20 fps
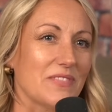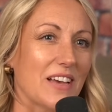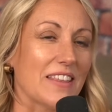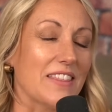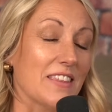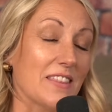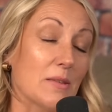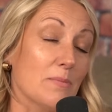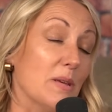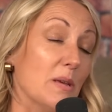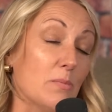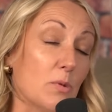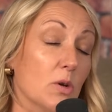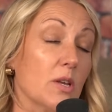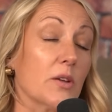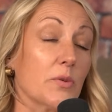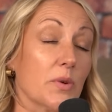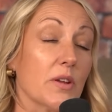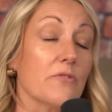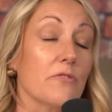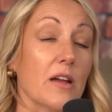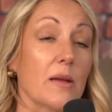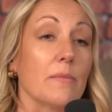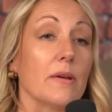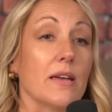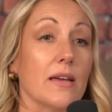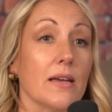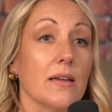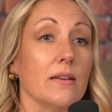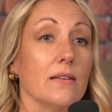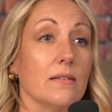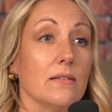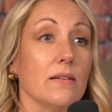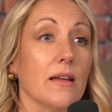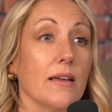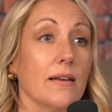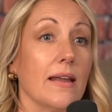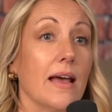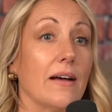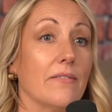I think the people can reframe it
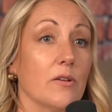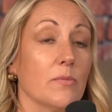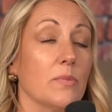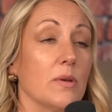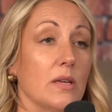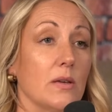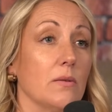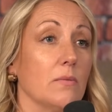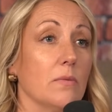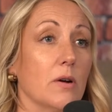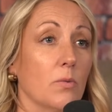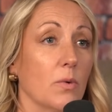and and have it be